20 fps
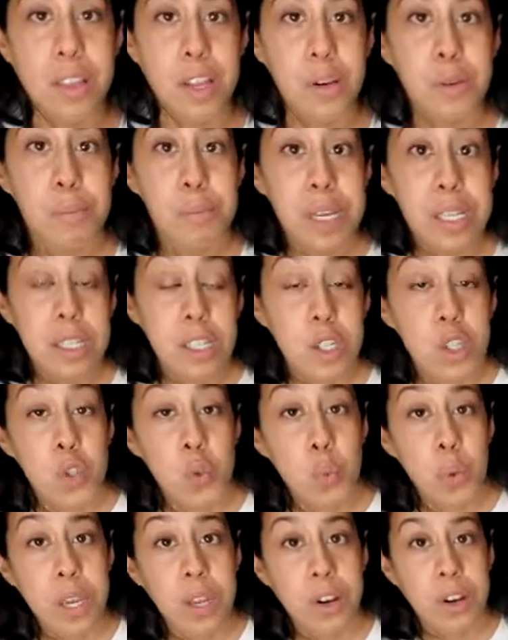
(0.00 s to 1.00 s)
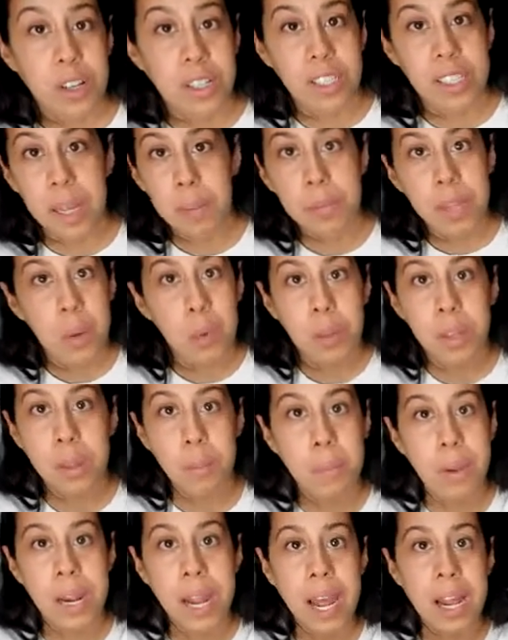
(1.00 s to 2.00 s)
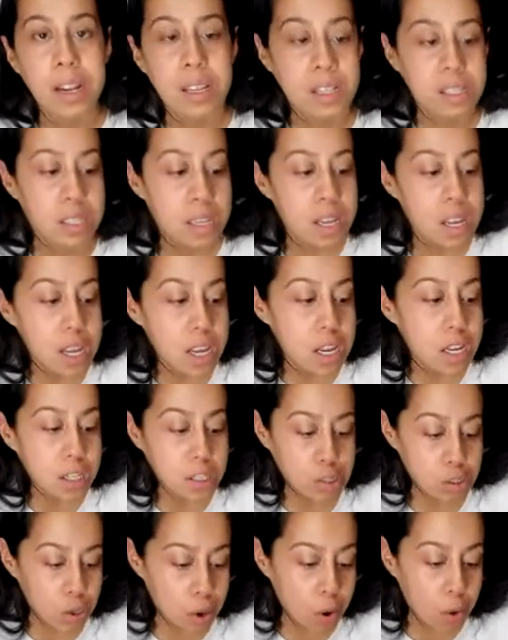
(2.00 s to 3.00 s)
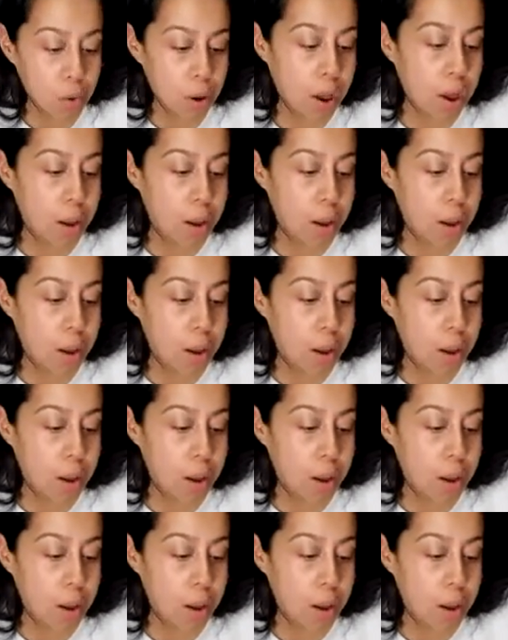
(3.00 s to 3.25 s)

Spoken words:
It means it's sweeter. Same thing with the bananas. So